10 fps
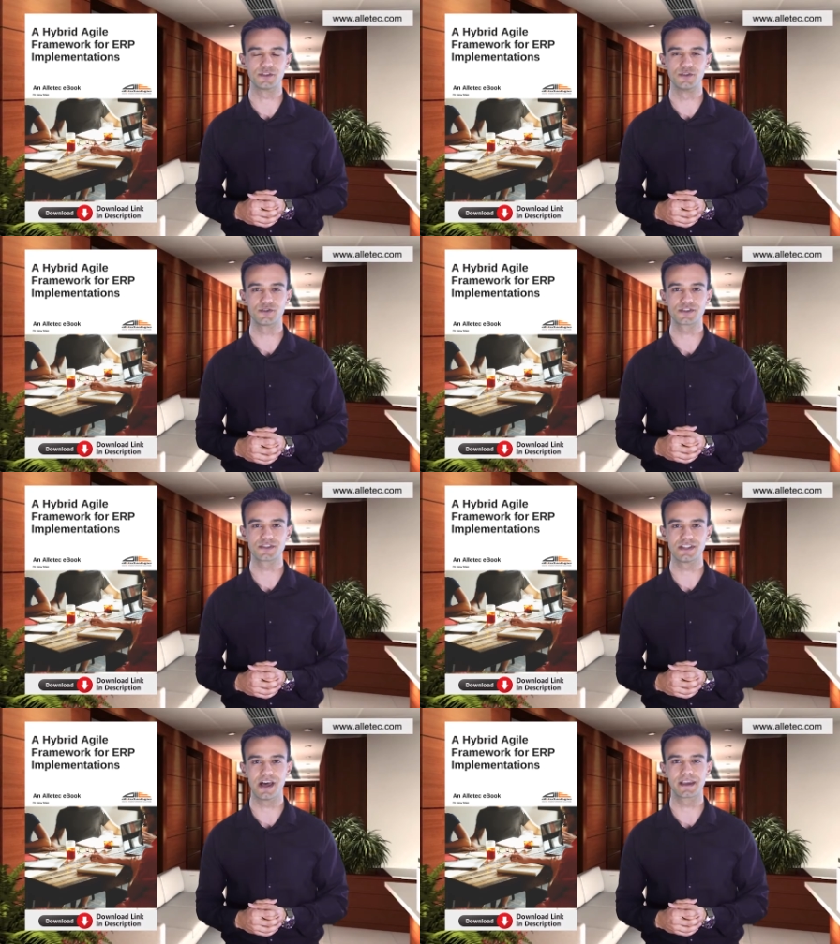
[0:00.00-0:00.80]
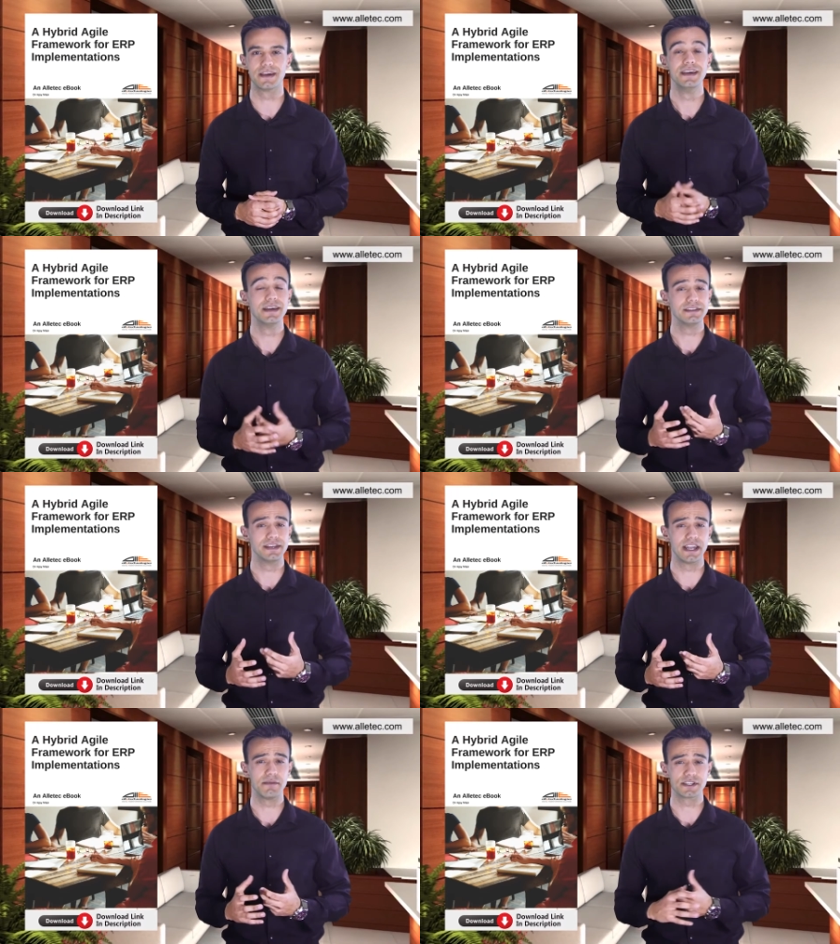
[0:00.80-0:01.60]
solutions like
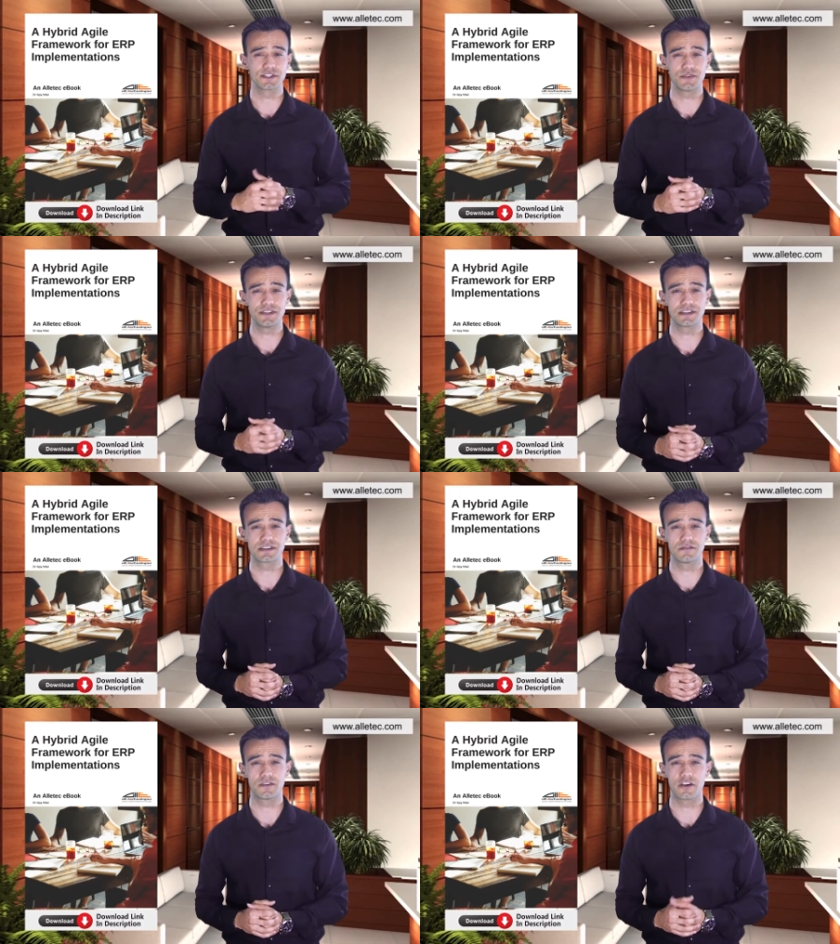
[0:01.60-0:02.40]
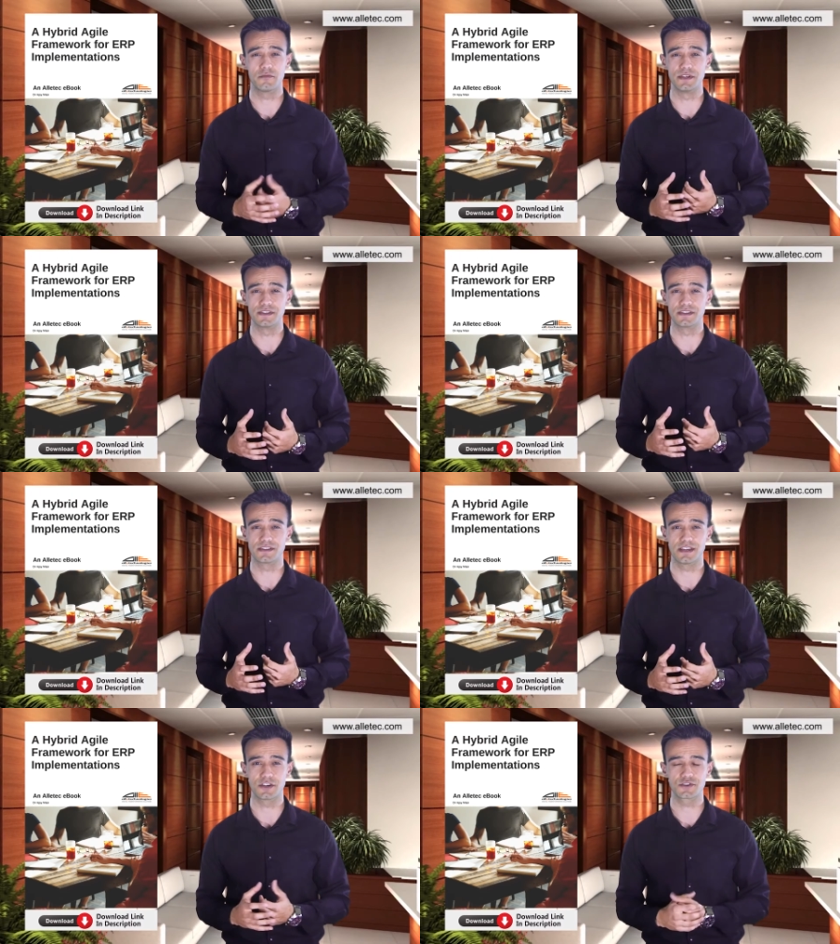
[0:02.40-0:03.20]
Dynamics 365
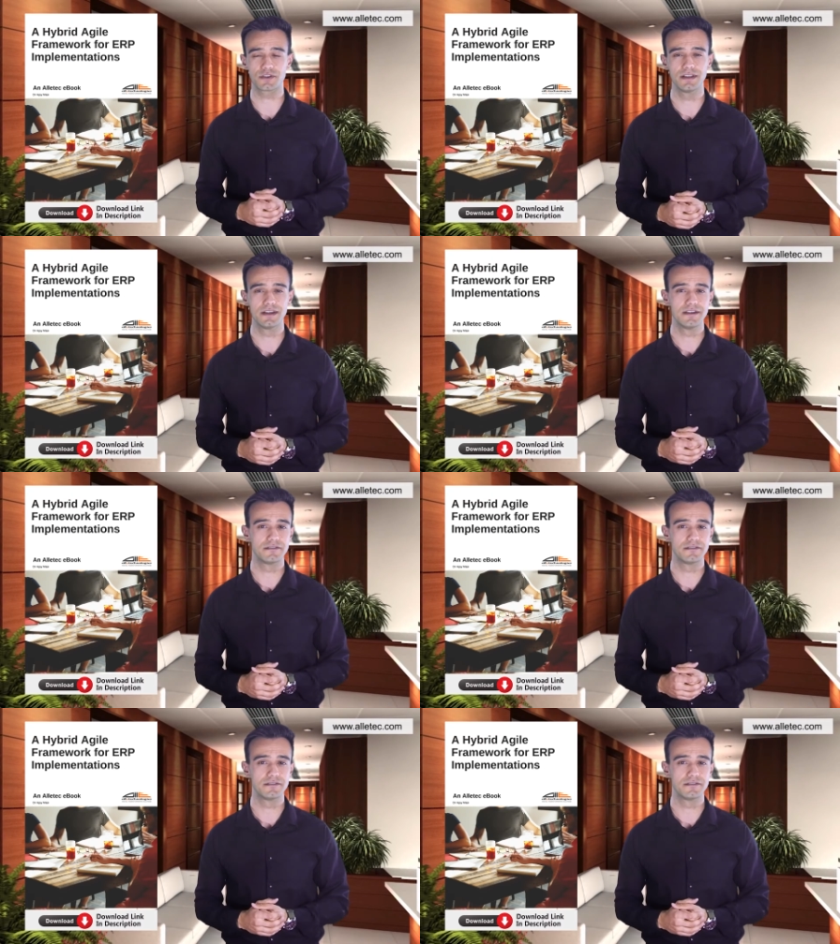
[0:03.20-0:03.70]
Business Central,